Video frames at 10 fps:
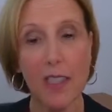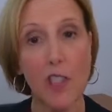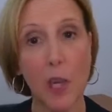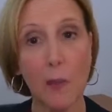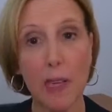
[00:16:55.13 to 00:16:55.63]

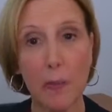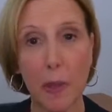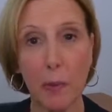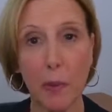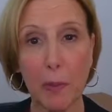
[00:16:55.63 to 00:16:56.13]
So many
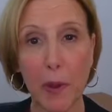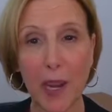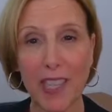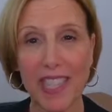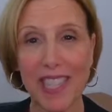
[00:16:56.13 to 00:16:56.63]
people with
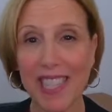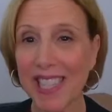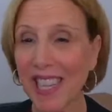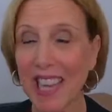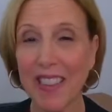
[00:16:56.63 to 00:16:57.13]

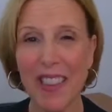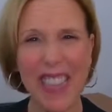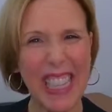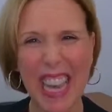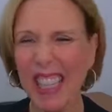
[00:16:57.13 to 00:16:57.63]
Parkinson's say that
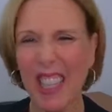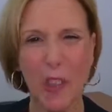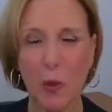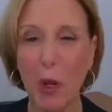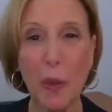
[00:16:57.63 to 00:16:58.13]
they can't
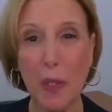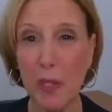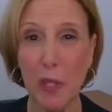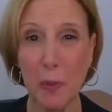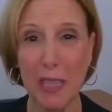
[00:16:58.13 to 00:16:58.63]
control
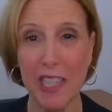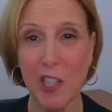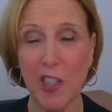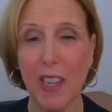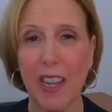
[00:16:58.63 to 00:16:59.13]
their
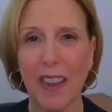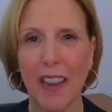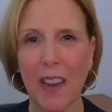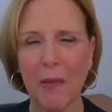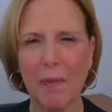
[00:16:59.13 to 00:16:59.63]
speech.
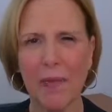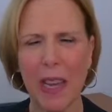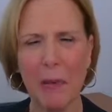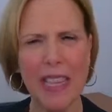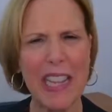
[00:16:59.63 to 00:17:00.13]

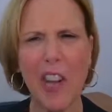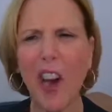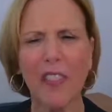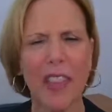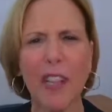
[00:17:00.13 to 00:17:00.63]
That when they
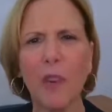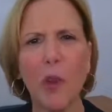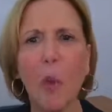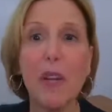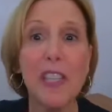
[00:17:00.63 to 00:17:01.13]
talk, they don't
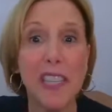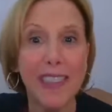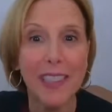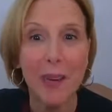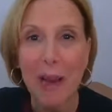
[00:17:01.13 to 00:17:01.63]
know what's
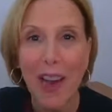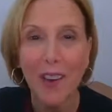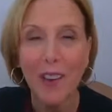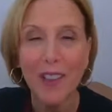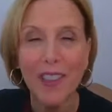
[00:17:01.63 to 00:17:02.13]
going to come
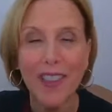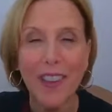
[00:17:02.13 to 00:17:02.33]
out.